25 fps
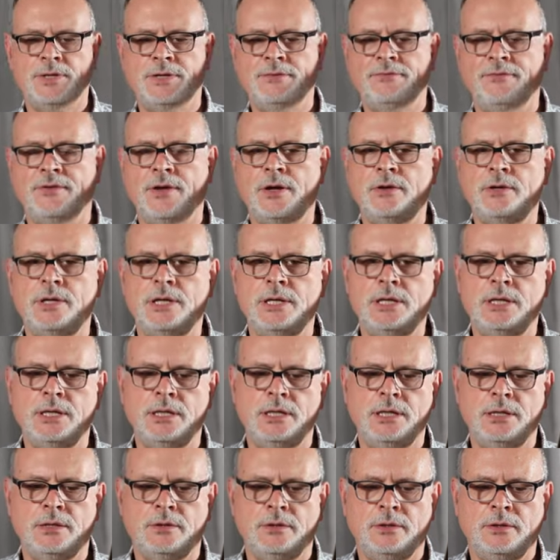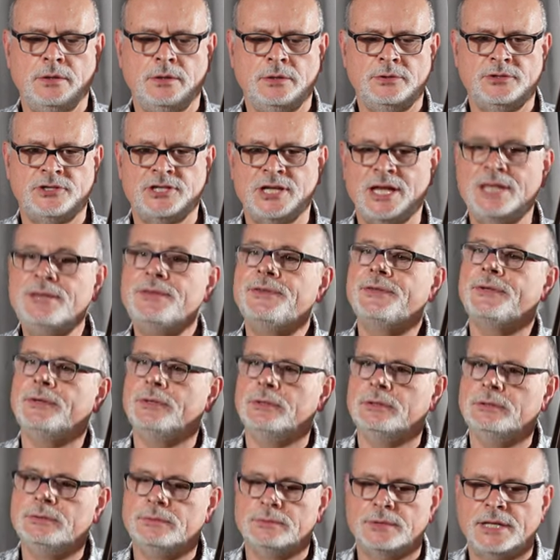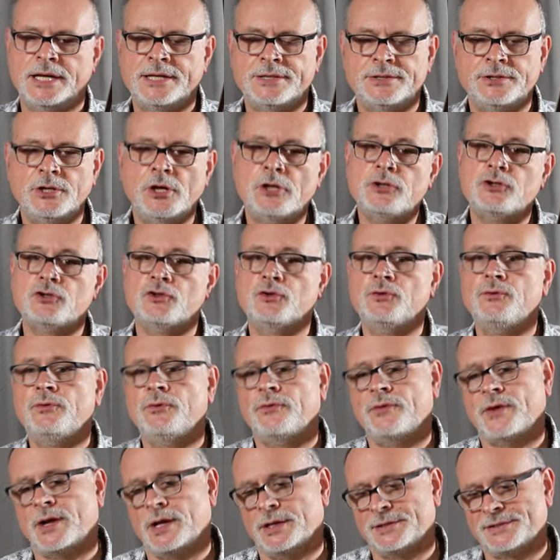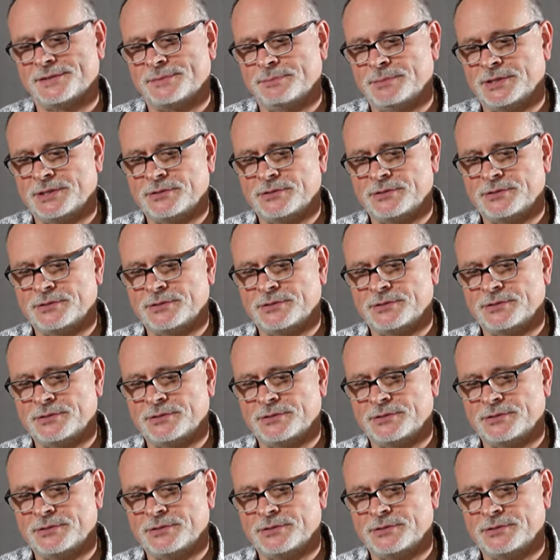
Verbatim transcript: be very uh, gentle and not too fast,